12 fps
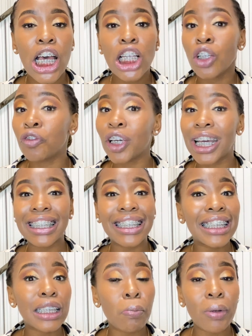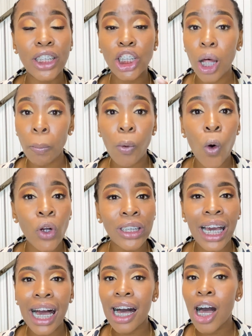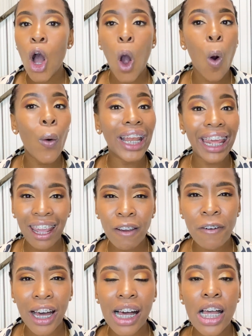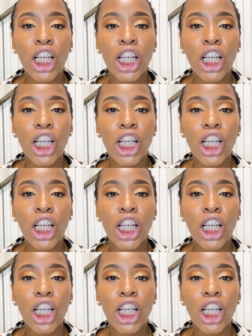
So if you can set up a stop order or whatever,